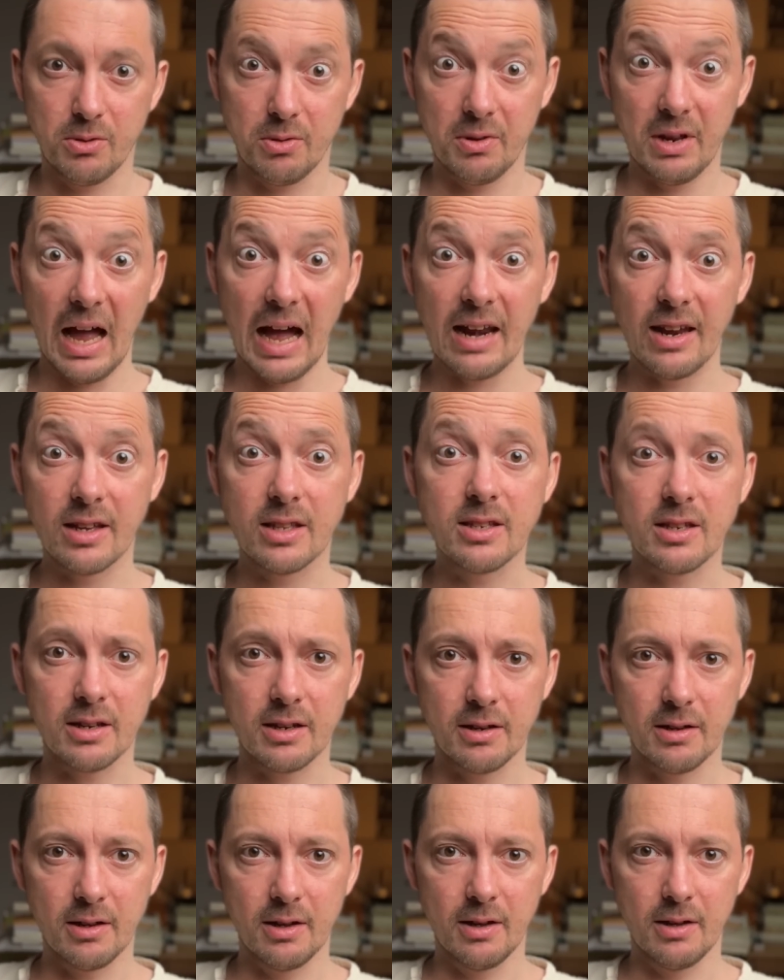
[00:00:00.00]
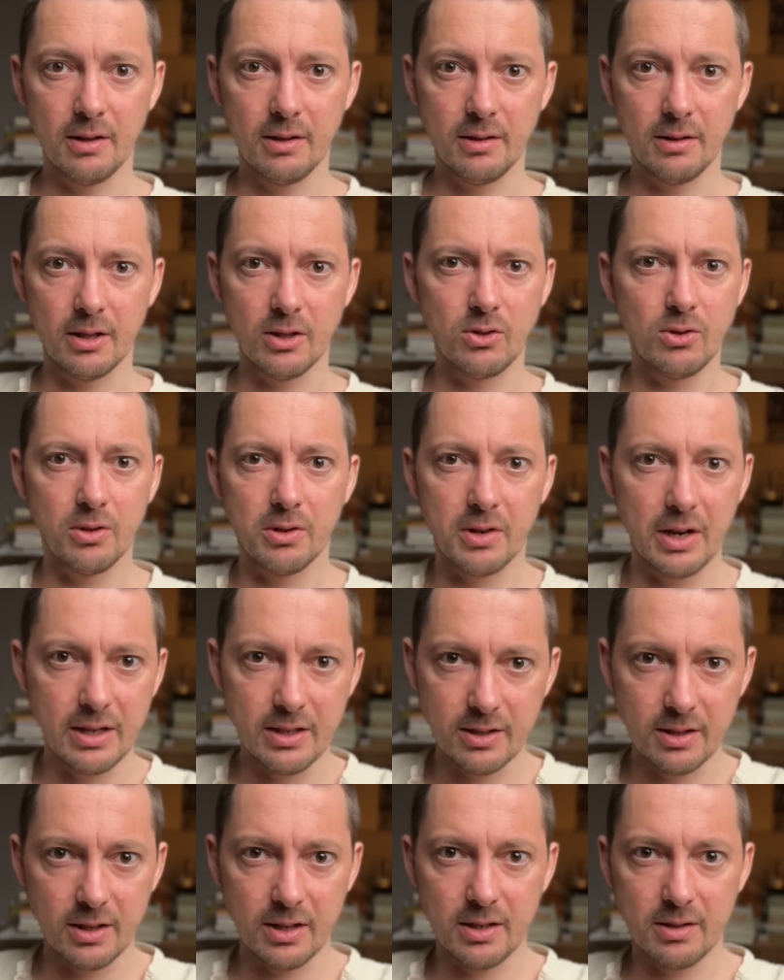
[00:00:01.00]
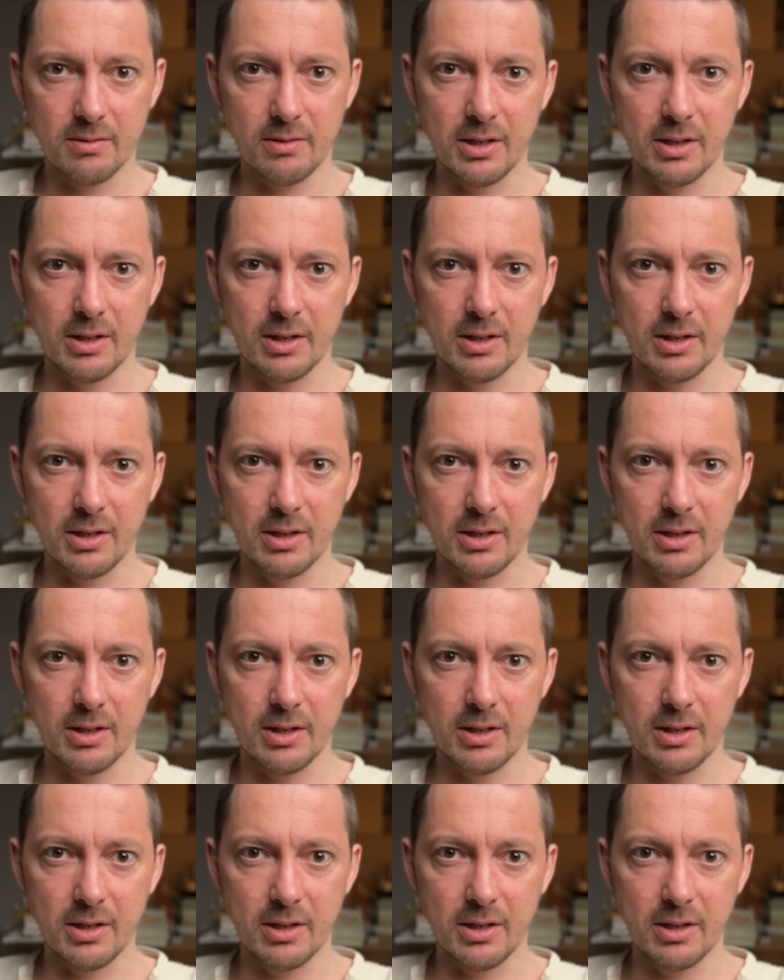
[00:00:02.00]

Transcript: reality that Ukraine's going to,